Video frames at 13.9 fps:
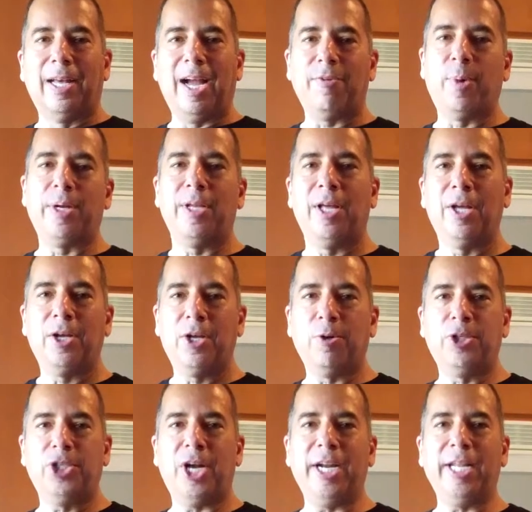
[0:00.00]
Hi everyone,
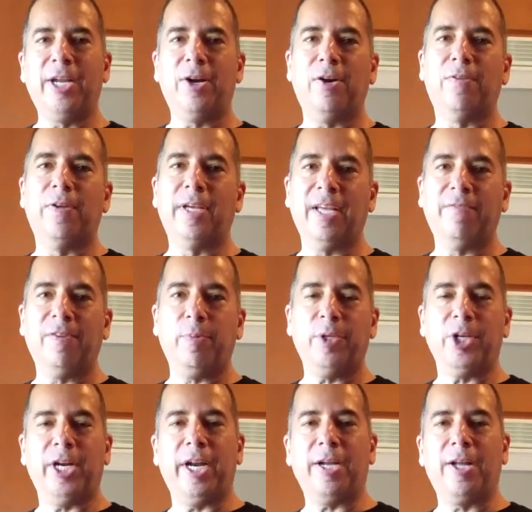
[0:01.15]
Coach Johnny here of
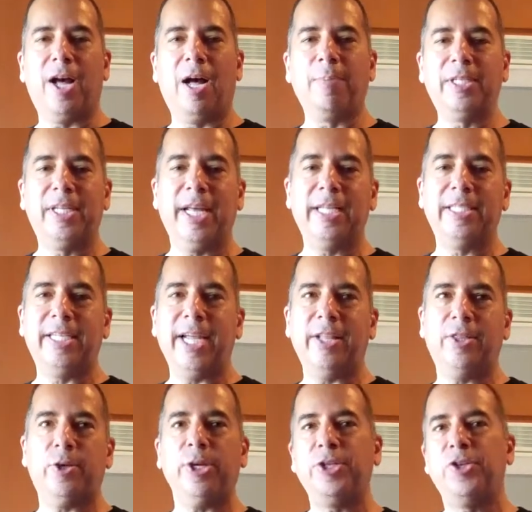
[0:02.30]
GetFitWithJohnny.com, and today is
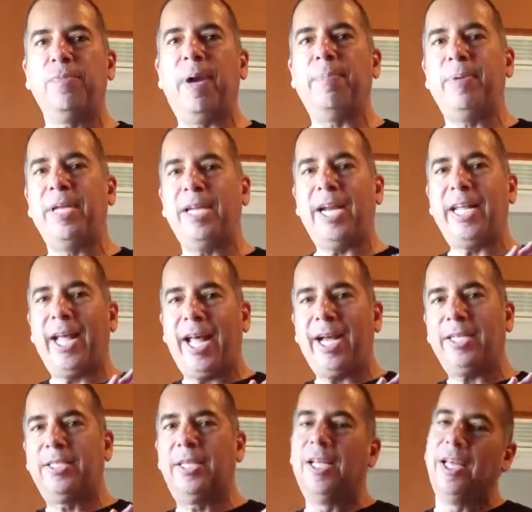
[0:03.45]
day 32 of my
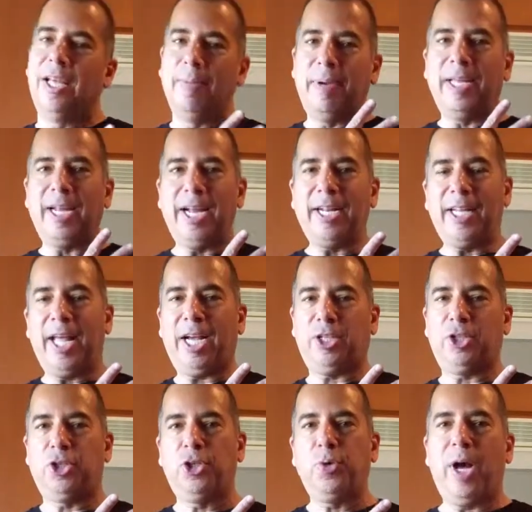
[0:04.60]
P90X,
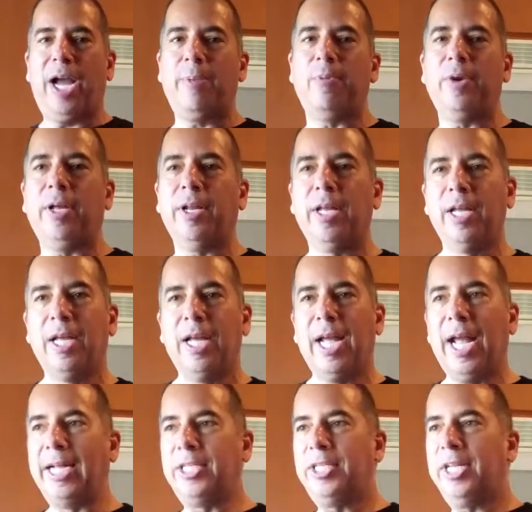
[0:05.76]
P90X2 hybrid.
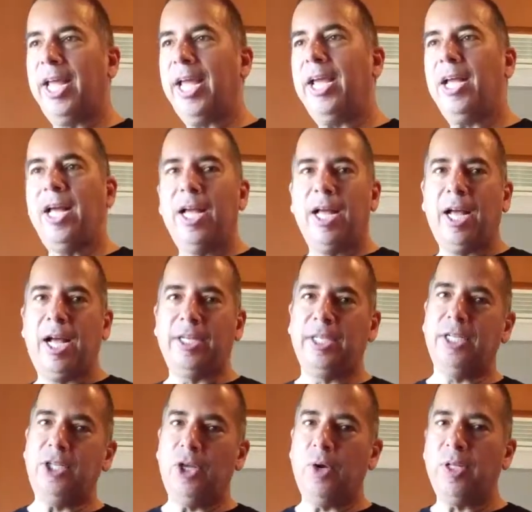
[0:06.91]
And today, I
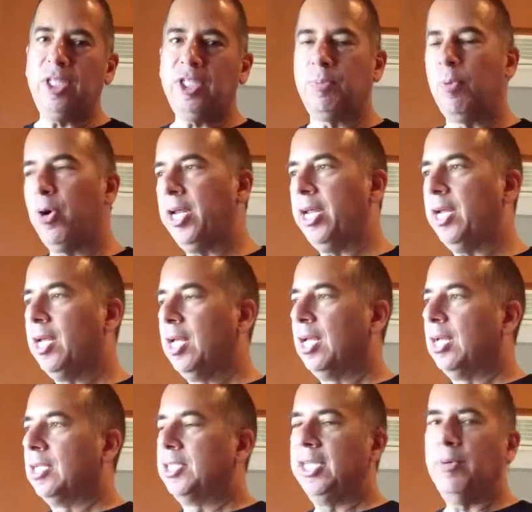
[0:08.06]
did yoga this morning,
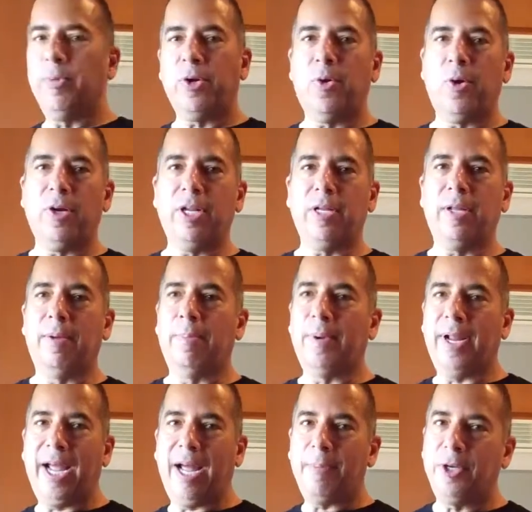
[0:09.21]
didn't record it, but
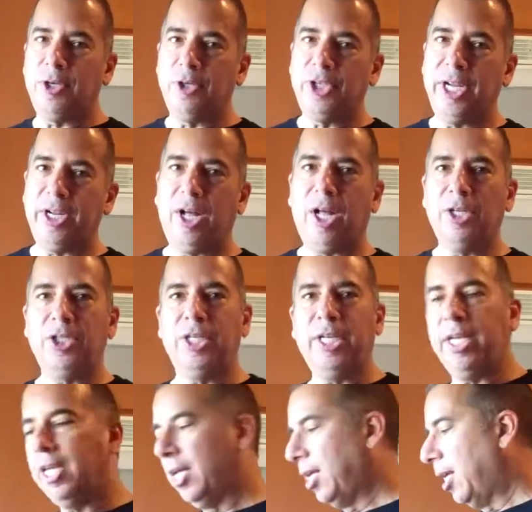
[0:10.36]
I am going to do
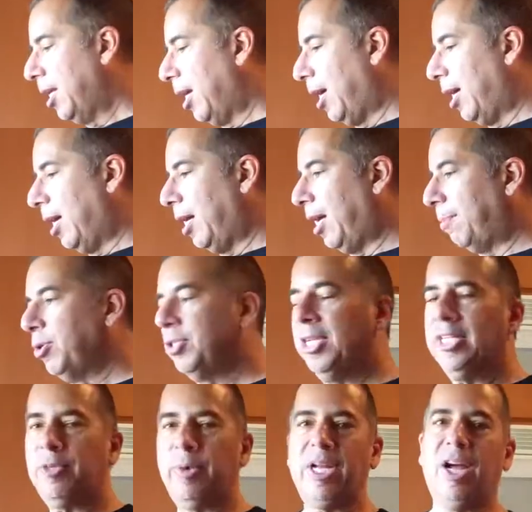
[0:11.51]
Shakeology. I'm using it
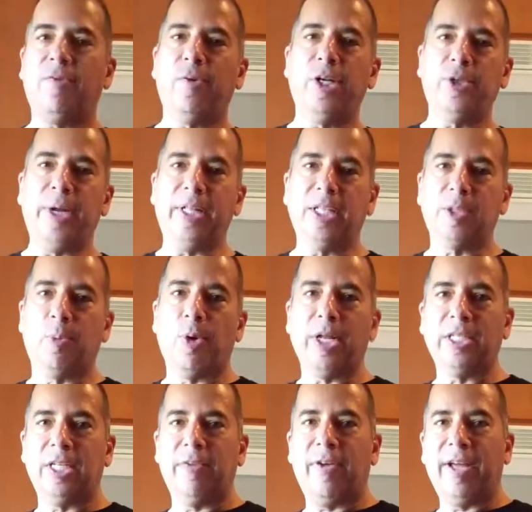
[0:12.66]
as a recovery drink this morning
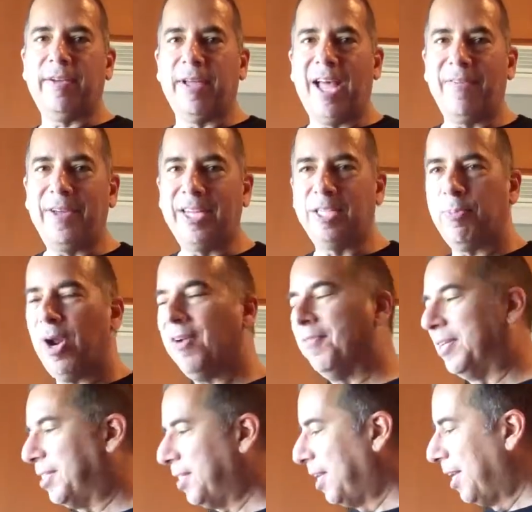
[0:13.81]
instead of having it as
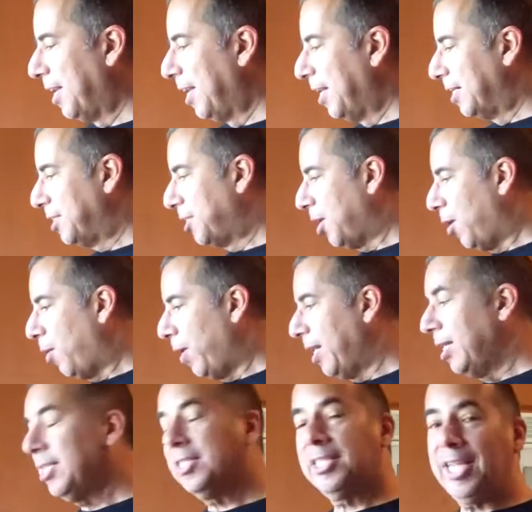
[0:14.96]
breakfast. So, and
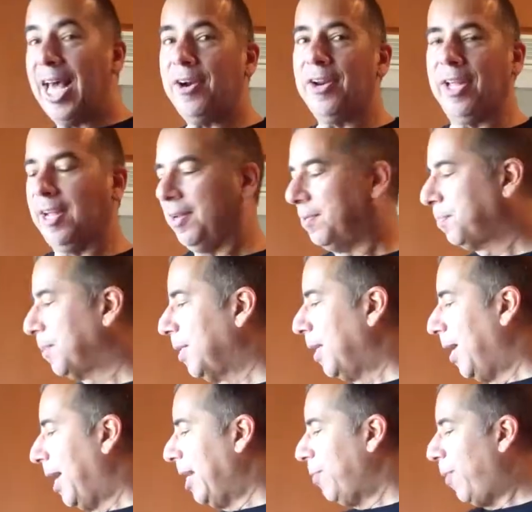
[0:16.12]
it's Saturday.
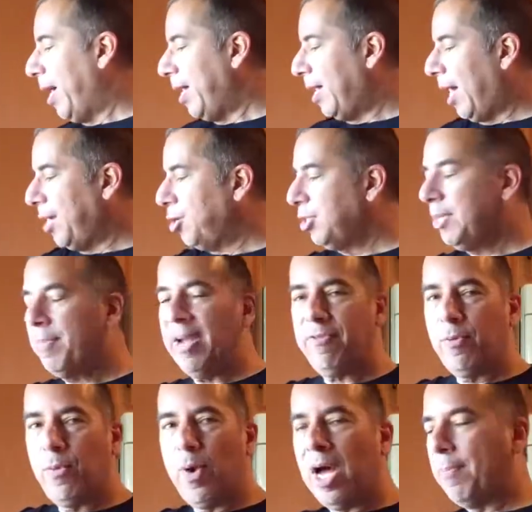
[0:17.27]
Anyway, I usually make
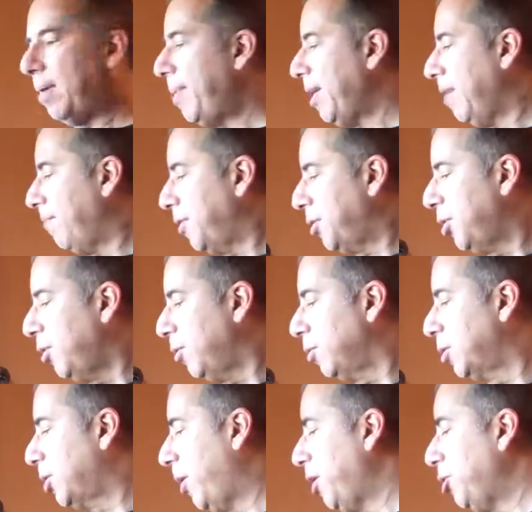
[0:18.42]
for one, but I'm making for two,
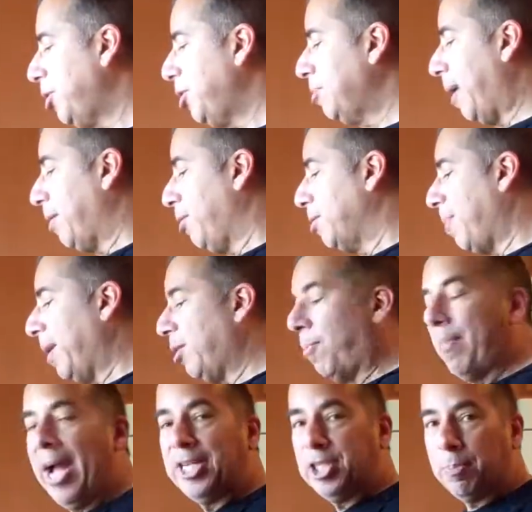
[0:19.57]
so I usually use my little
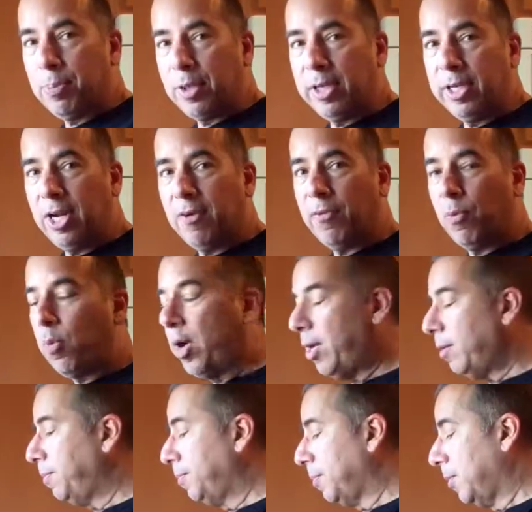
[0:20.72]
magic bullet here for
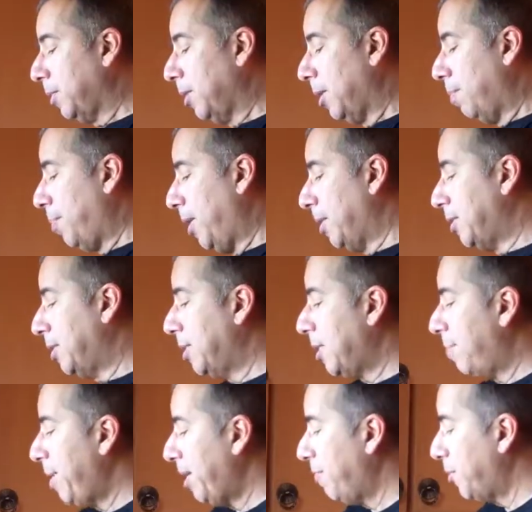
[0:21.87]
one. But since
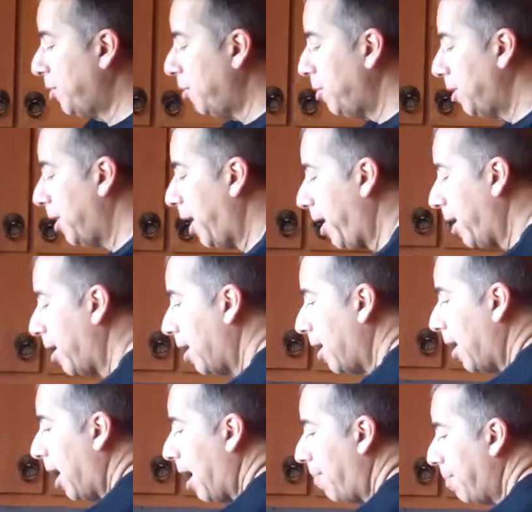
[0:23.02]
I'm making for two today,
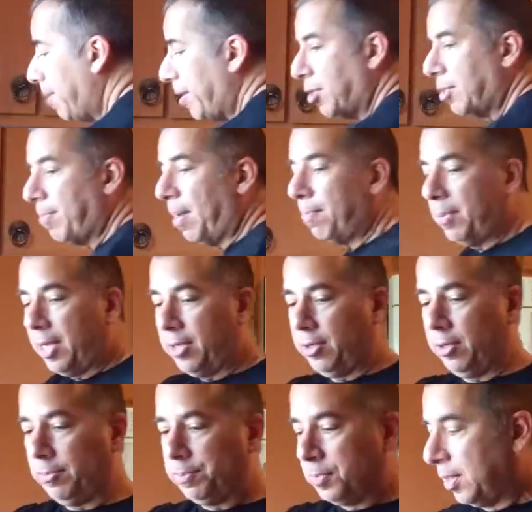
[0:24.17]
I'm going to be using my
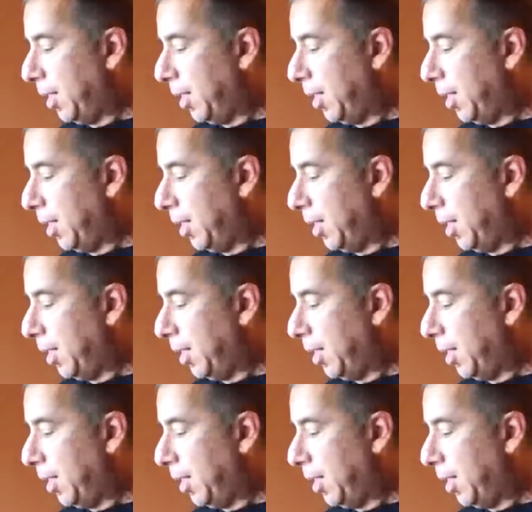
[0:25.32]
blender.